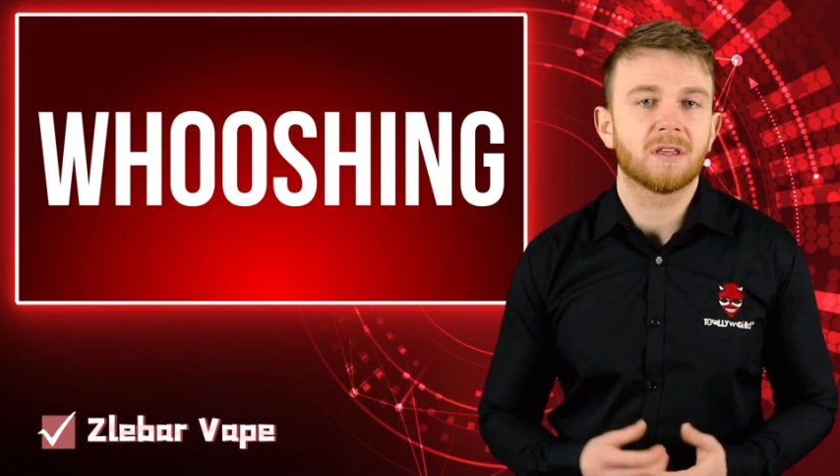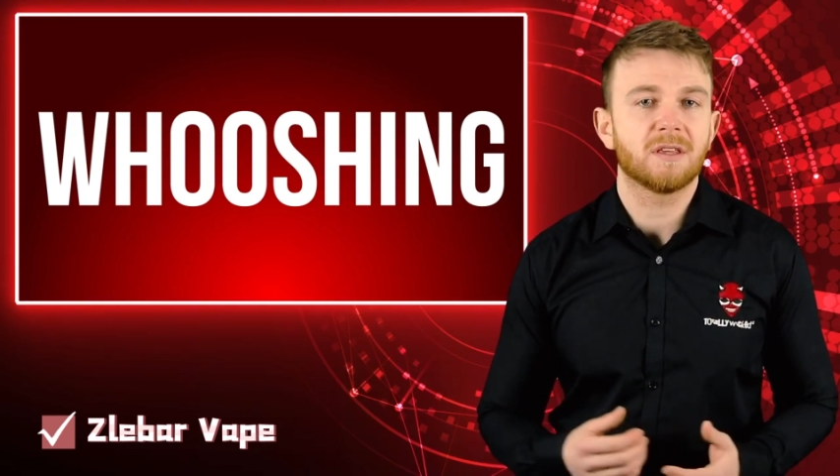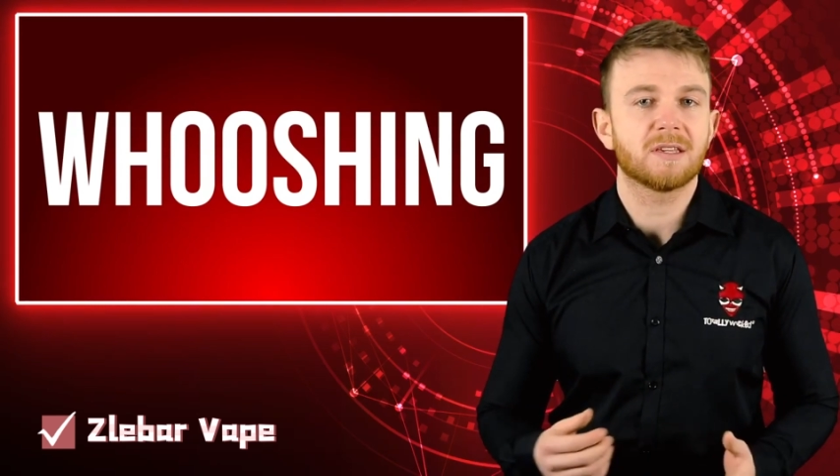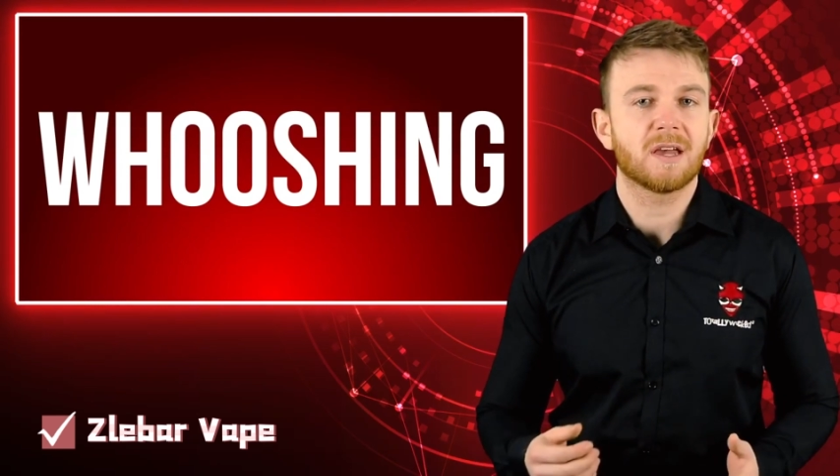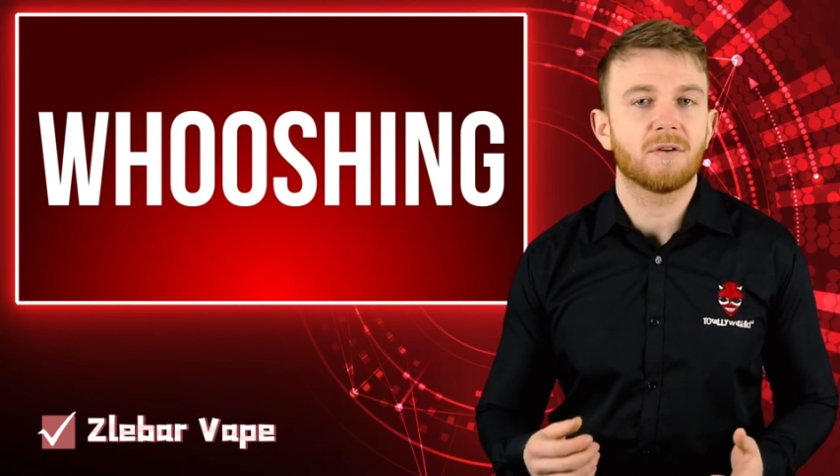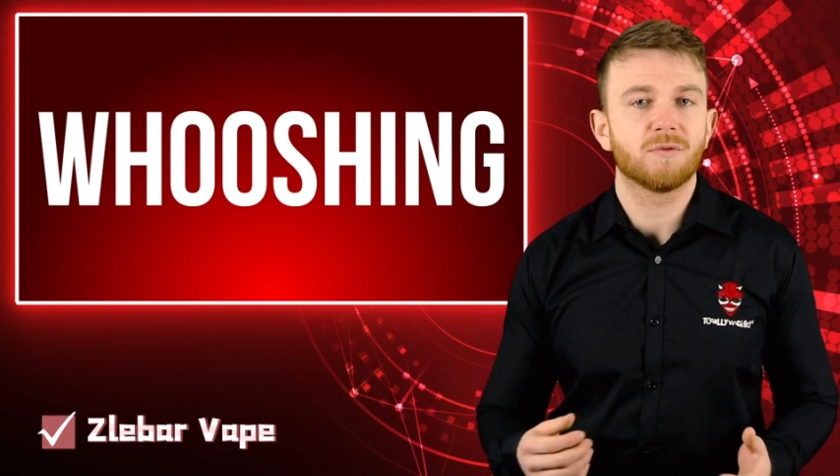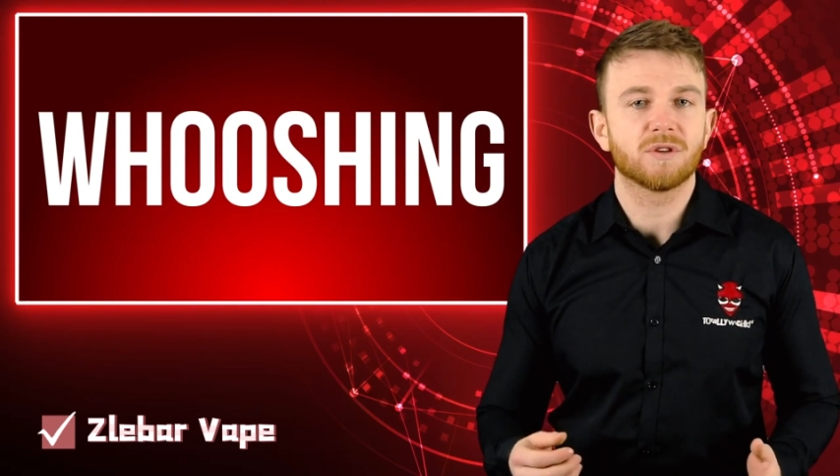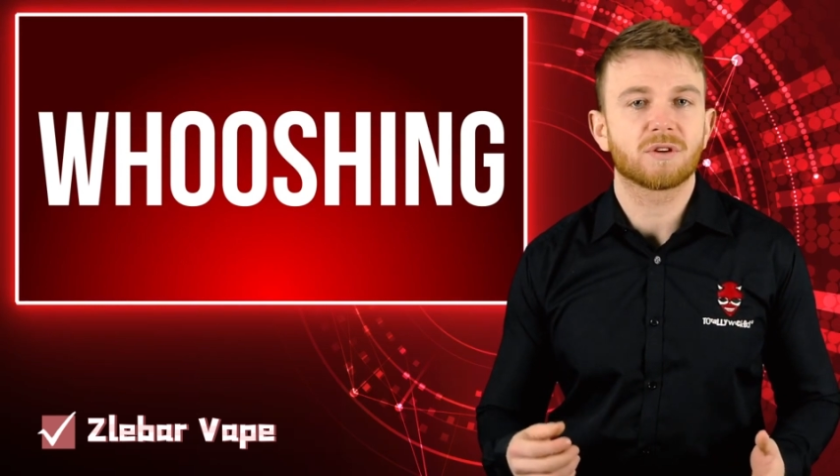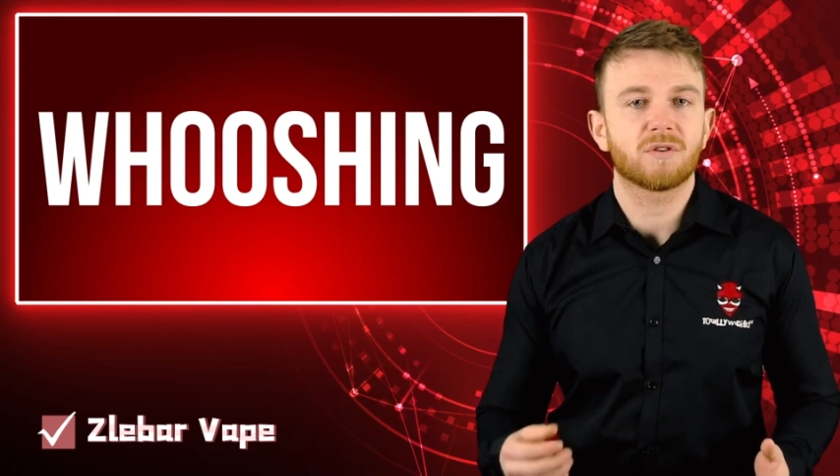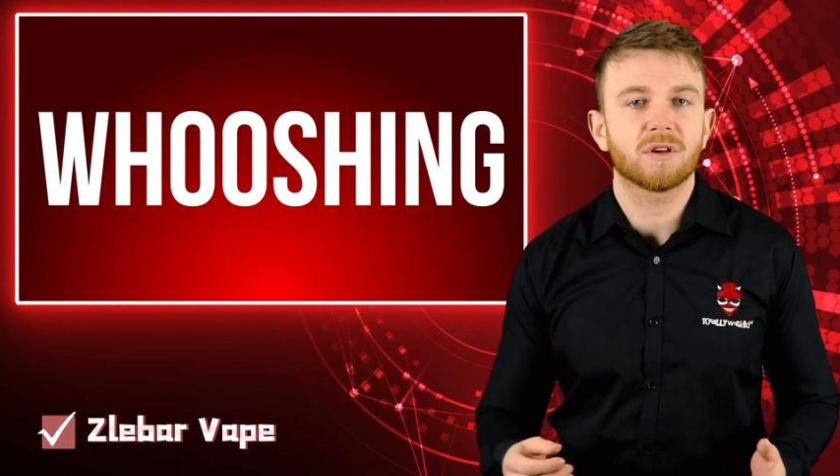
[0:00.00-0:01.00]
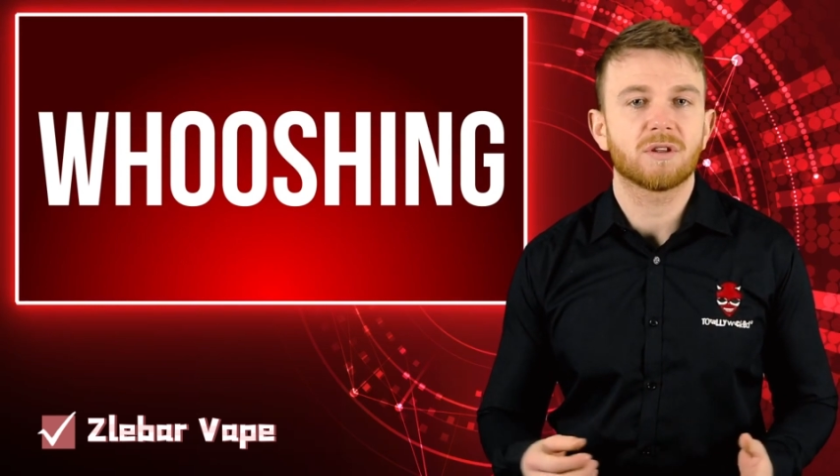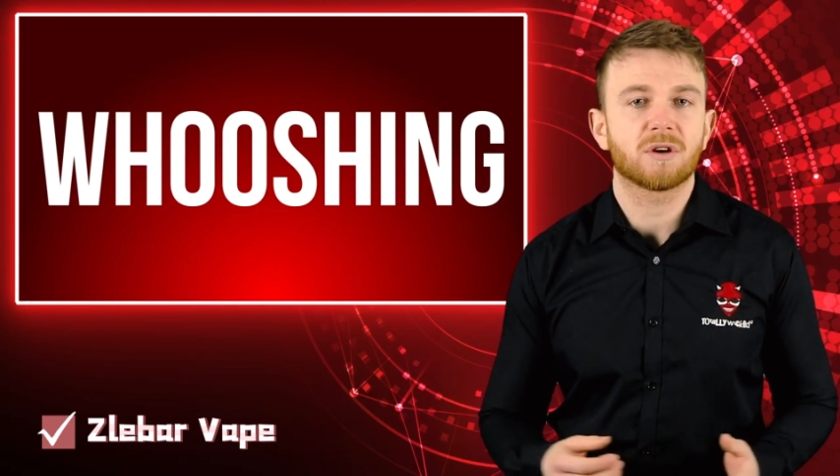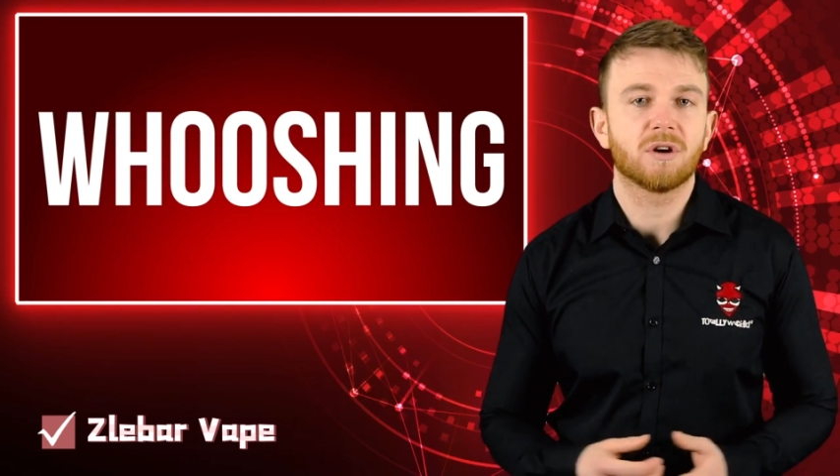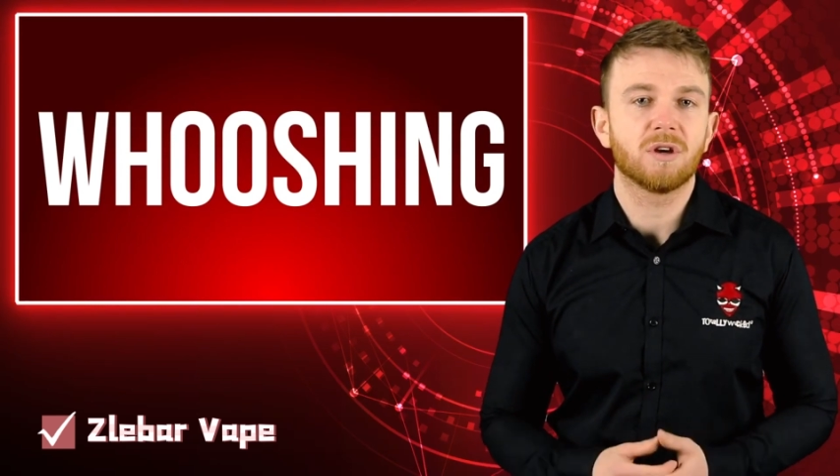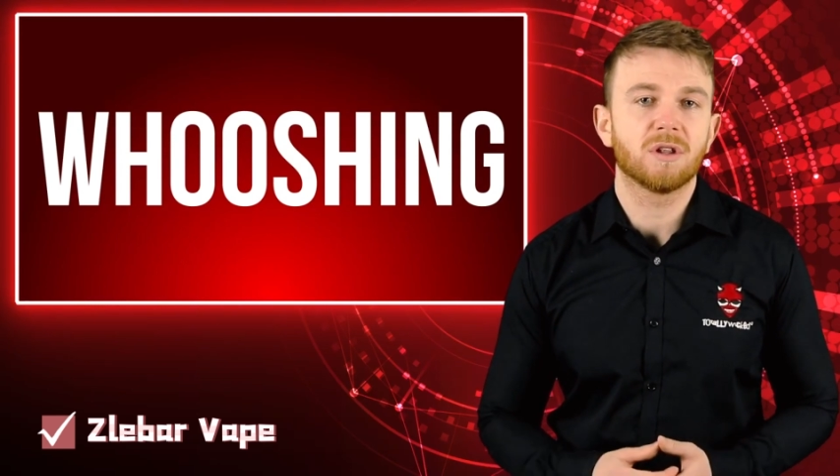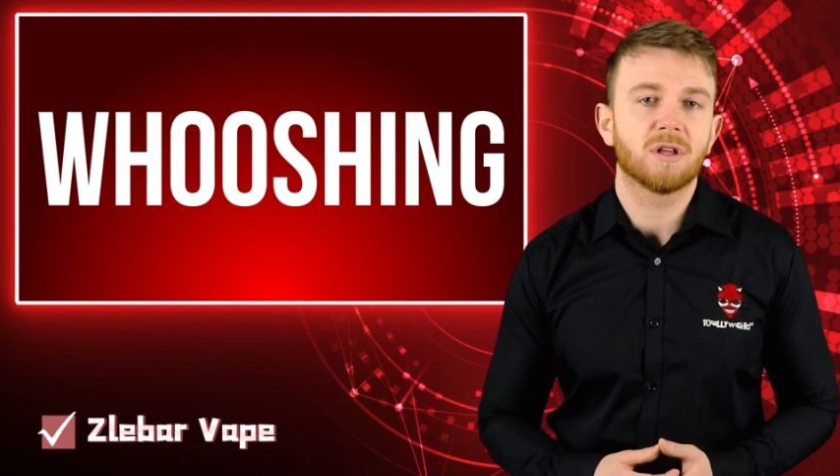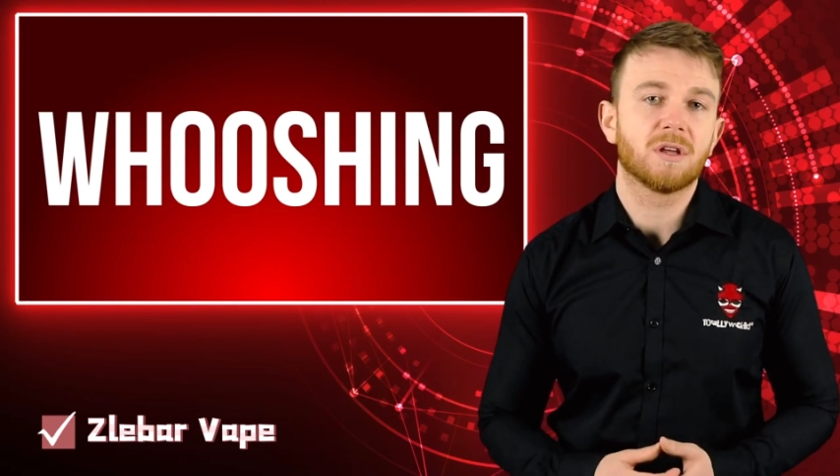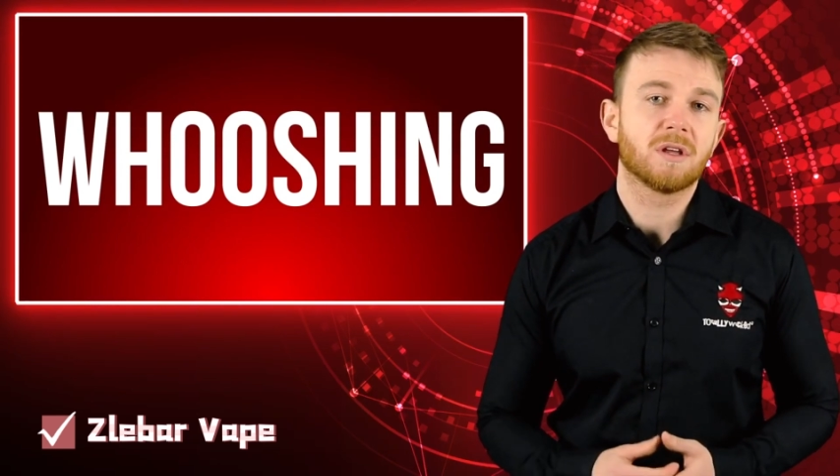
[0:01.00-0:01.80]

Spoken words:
This air runs across the coil